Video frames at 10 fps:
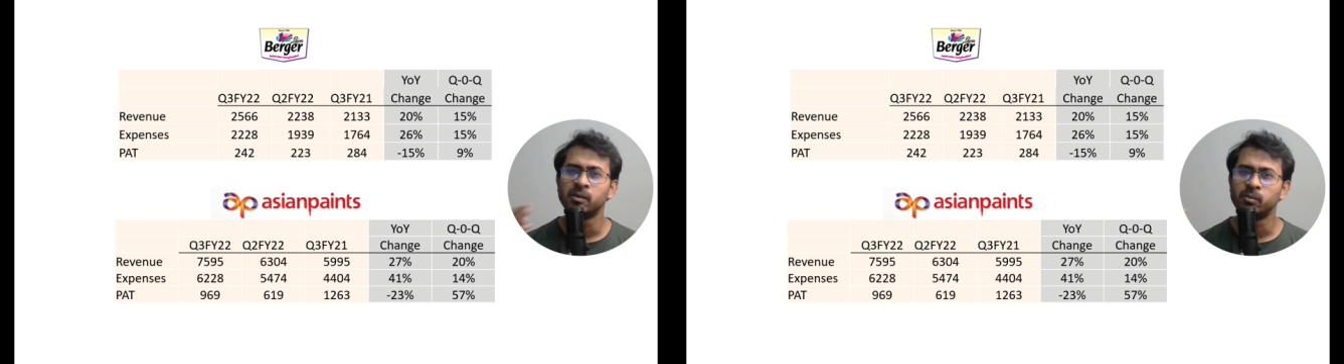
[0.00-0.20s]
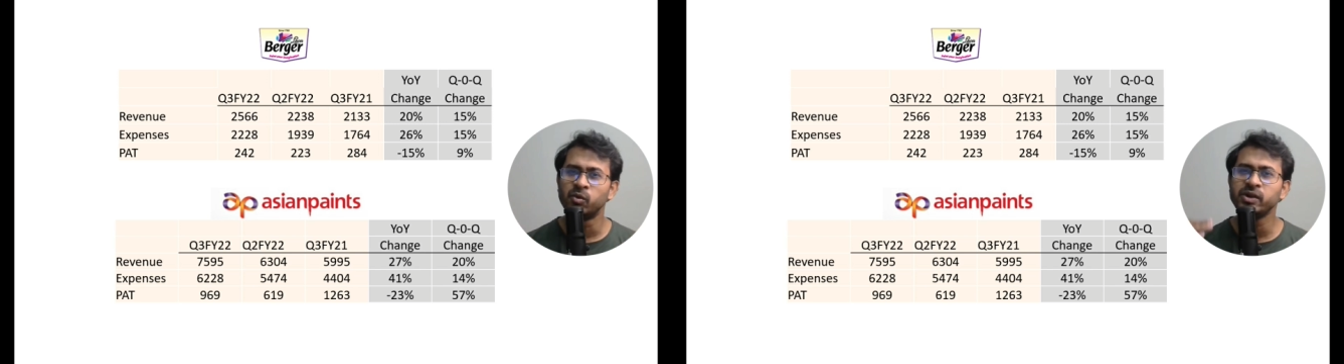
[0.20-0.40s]

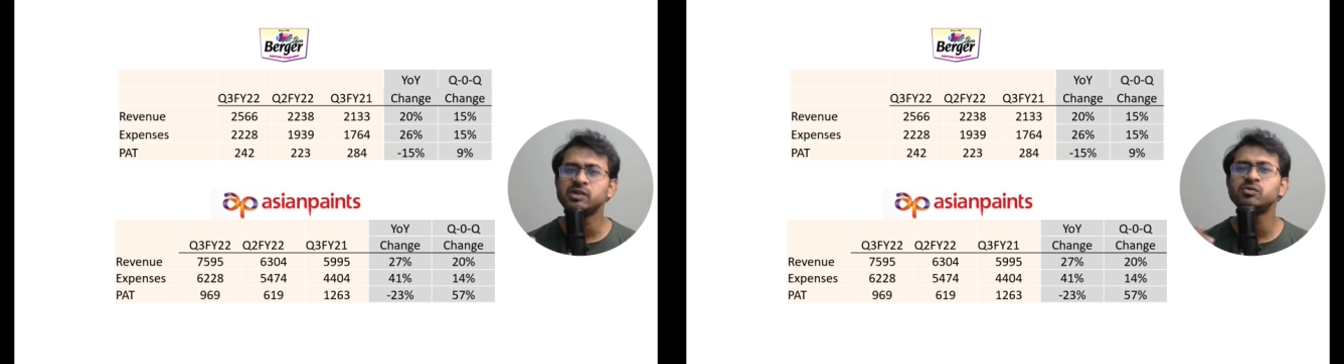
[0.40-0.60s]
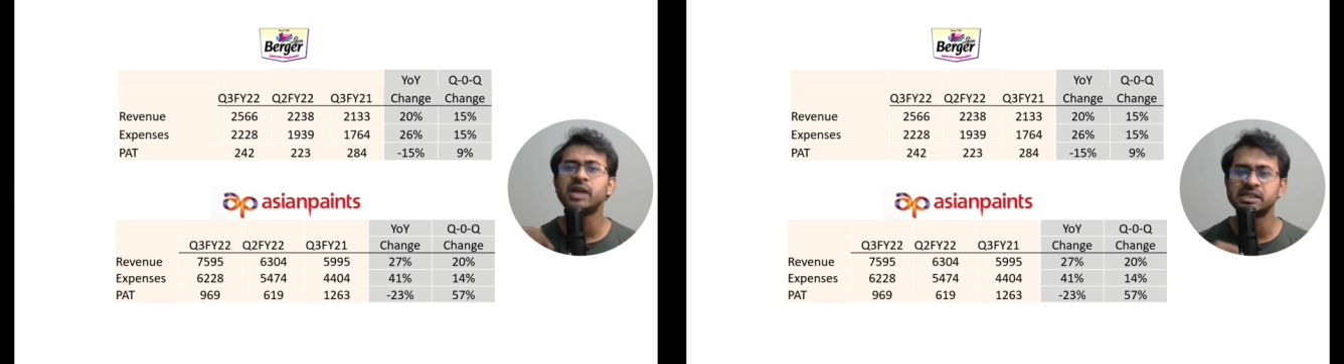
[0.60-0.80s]

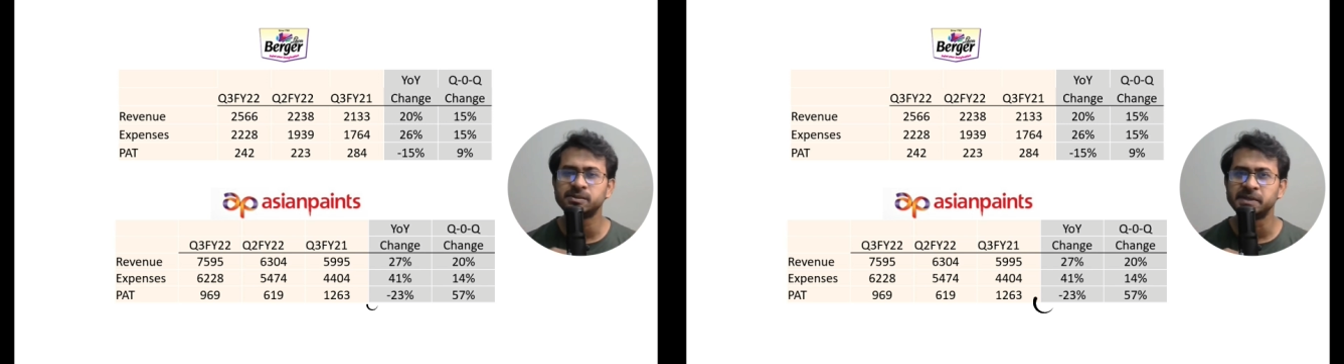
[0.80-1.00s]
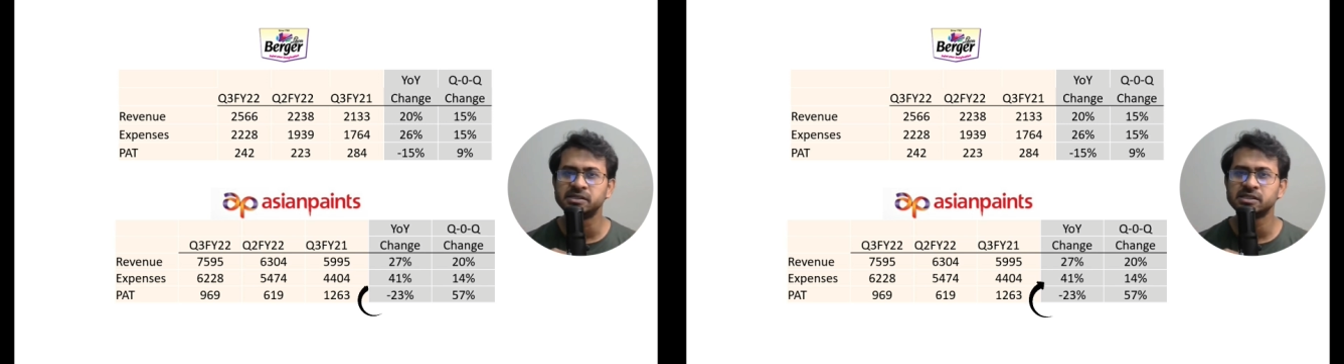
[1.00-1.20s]
Moving to the
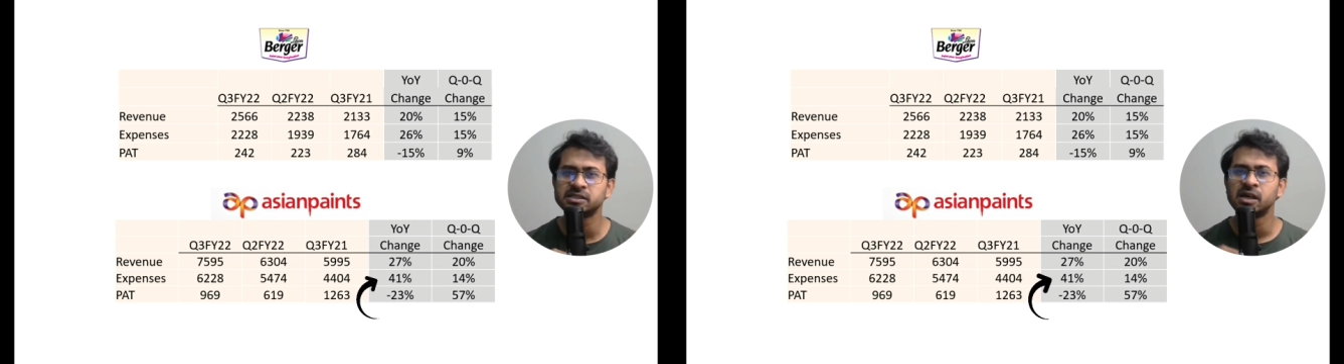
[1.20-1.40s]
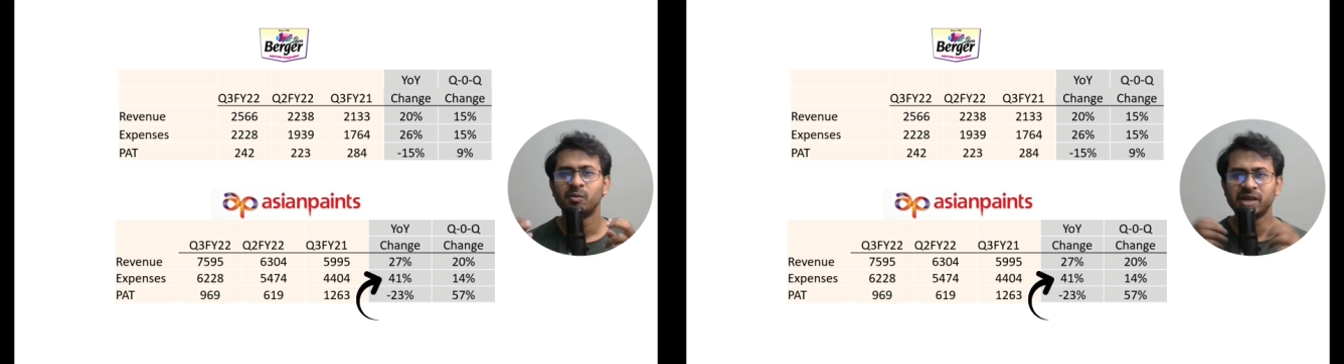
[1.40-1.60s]

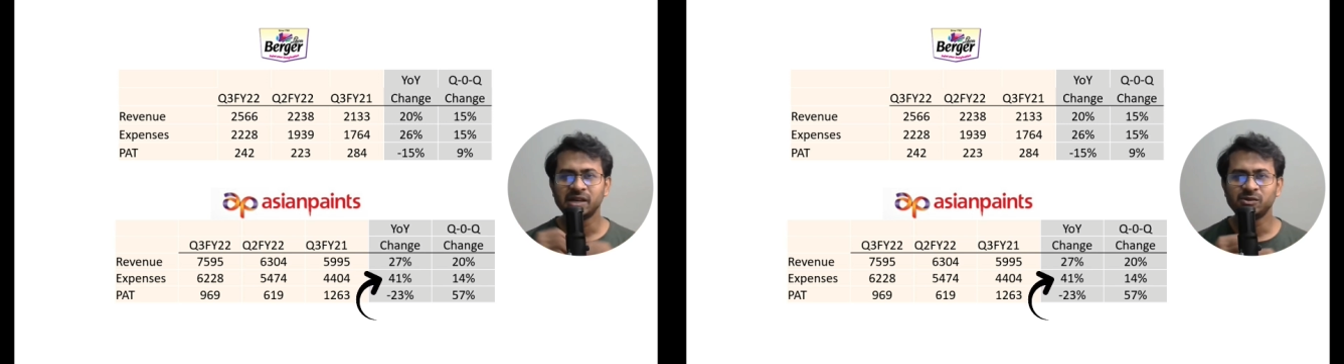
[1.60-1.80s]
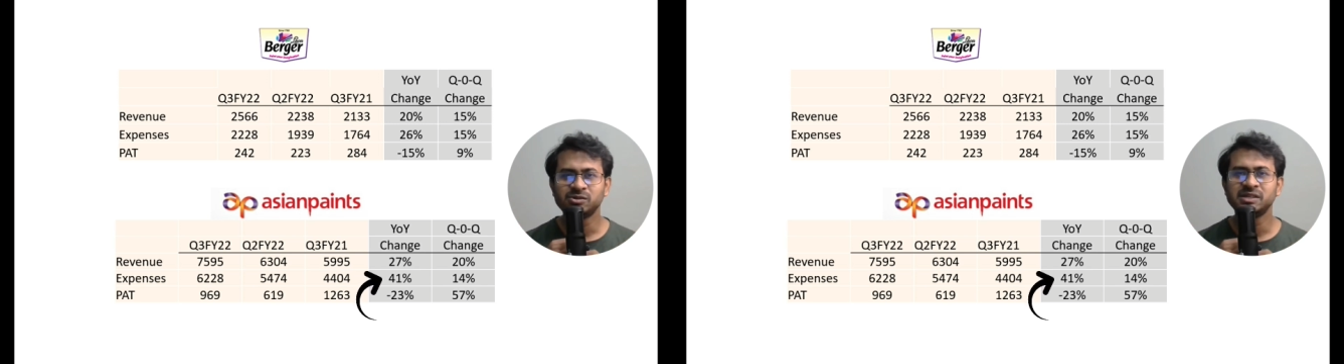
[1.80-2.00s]
expenses, we
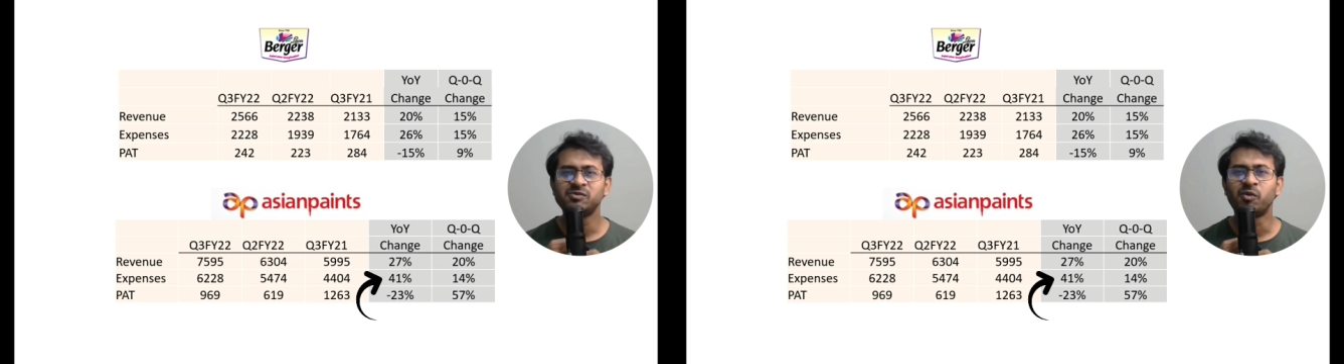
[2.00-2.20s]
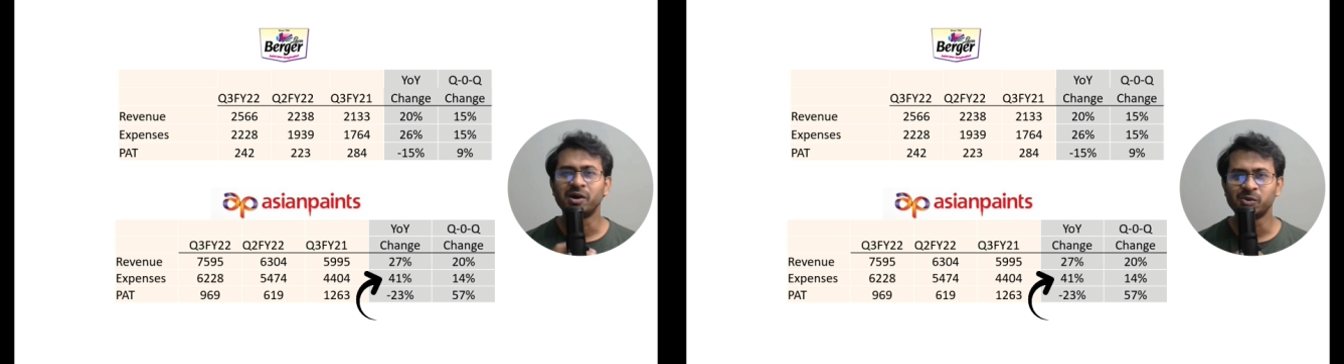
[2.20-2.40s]
get to see
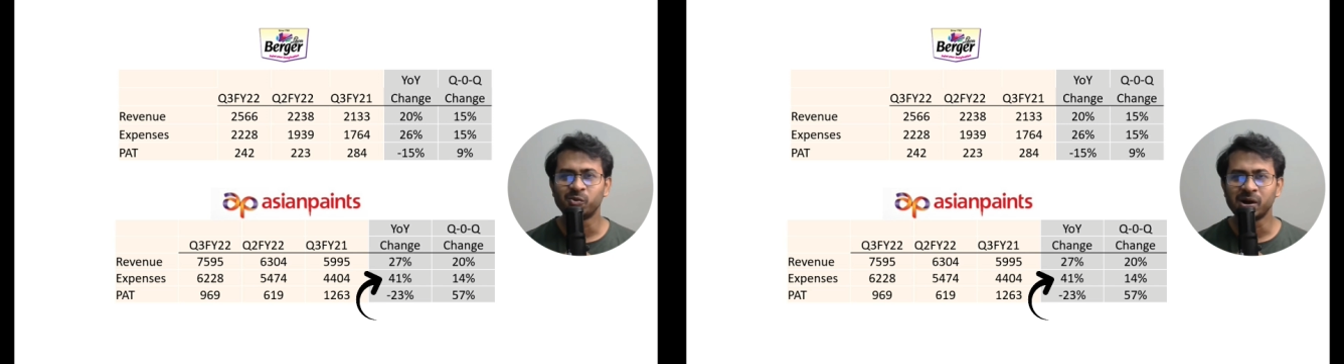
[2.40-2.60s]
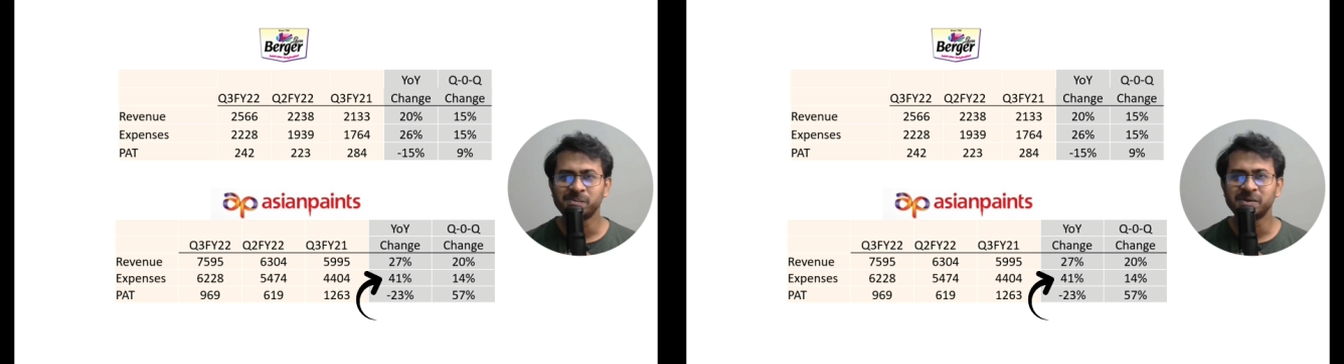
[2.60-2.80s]

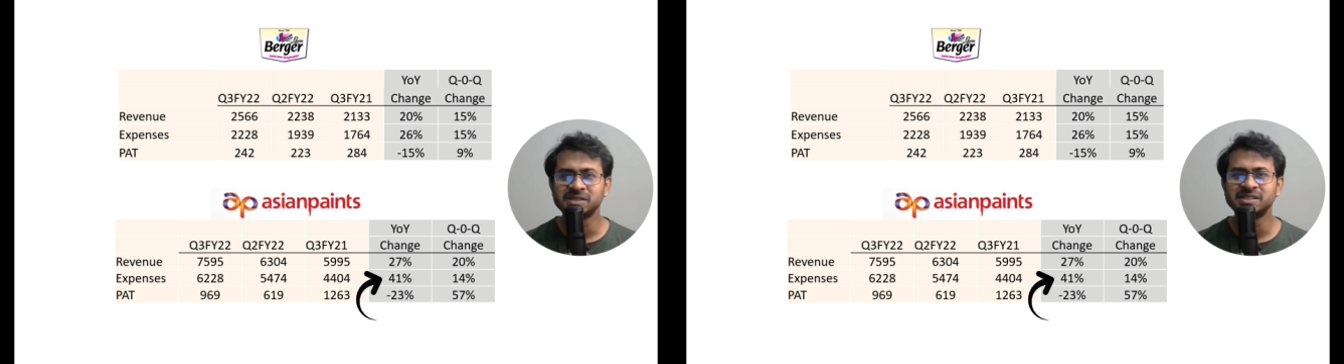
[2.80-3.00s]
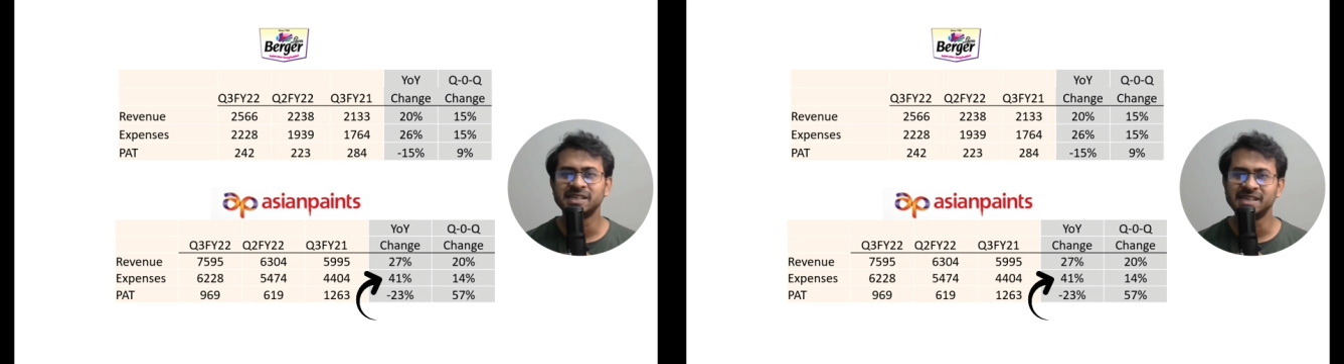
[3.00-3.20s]
41%